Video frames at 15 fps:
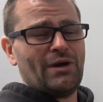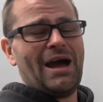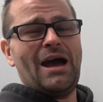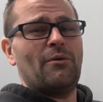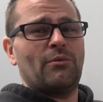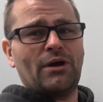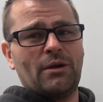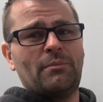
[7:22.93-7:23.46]

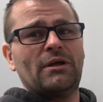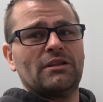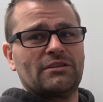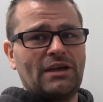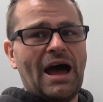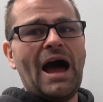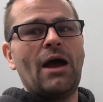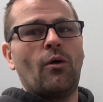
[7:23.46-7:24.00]
We're going to build it
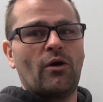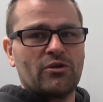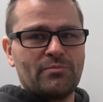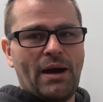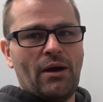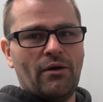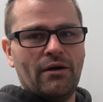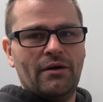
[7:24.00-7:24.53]
to high
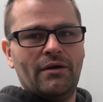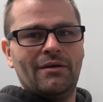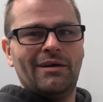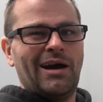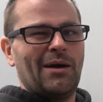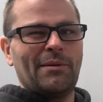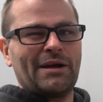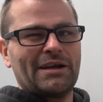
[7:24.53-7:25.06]
horsepower.
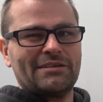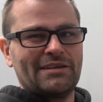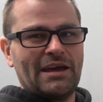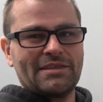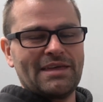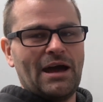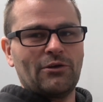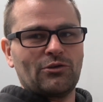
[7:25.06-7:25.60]
I'm not going to say
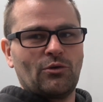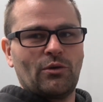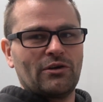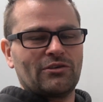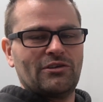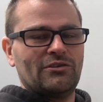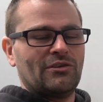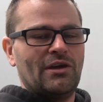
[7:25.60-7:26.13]
1,000
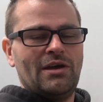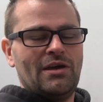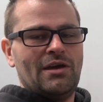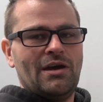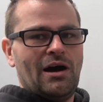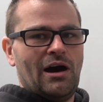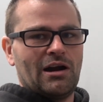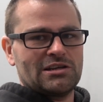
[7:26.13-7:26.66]
horse because
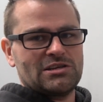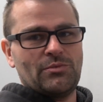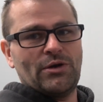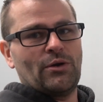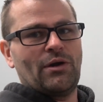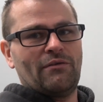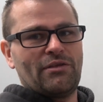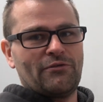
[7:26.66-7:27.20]
honestly we
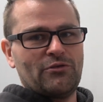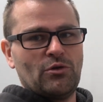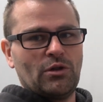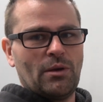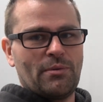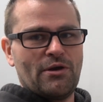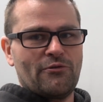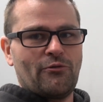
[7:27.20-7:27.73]
don't have the
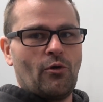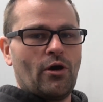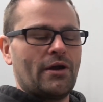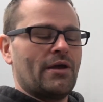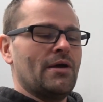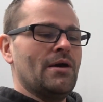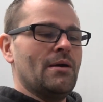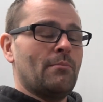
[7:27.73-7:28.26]
fuel up here for
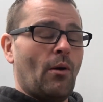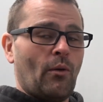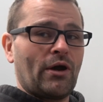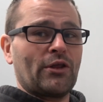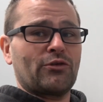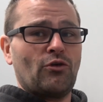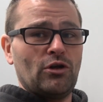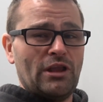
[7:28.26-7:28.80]
it. But we're
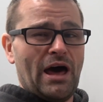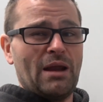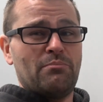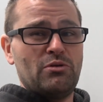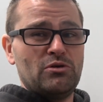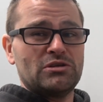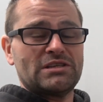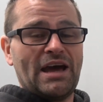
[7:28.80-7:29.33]
going to throw a lot of
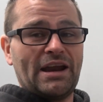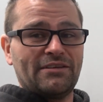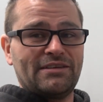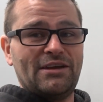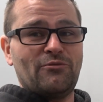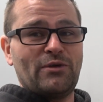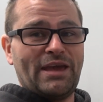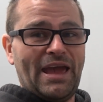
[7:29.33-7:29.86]
boost at it,
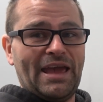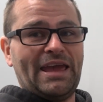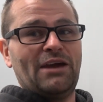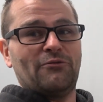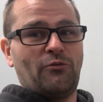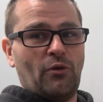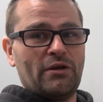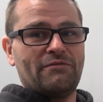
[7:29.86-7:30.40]
see if we can't
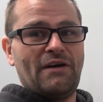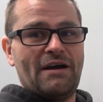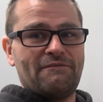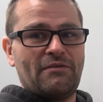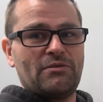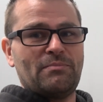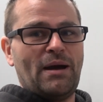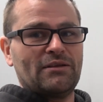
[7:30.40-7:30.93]
get 45,
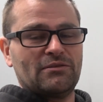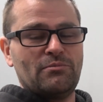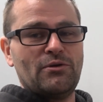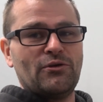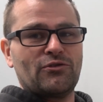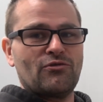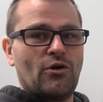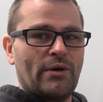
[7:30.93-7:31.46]
50 pounds of
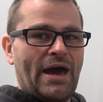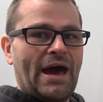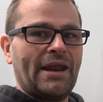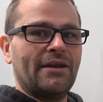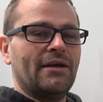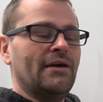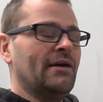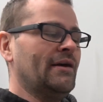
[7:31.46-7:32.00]
boost thrown at
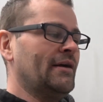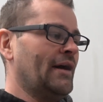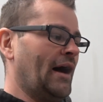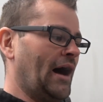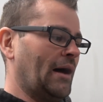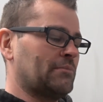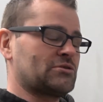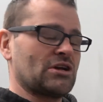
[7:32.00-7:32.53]
it.
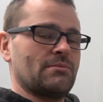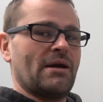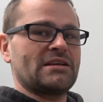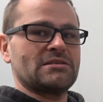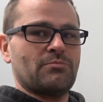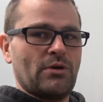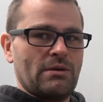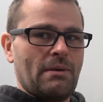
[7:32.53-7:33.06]
It's going to
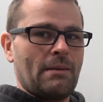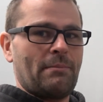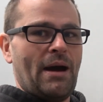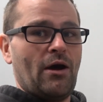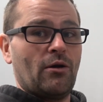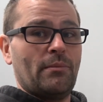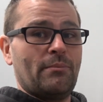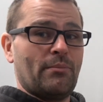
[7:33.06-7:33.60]
make some pretty big
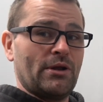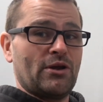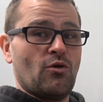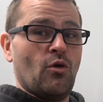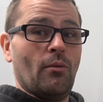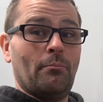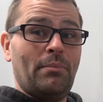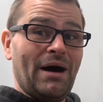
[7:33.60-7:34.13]
power. It'll be pretty cool.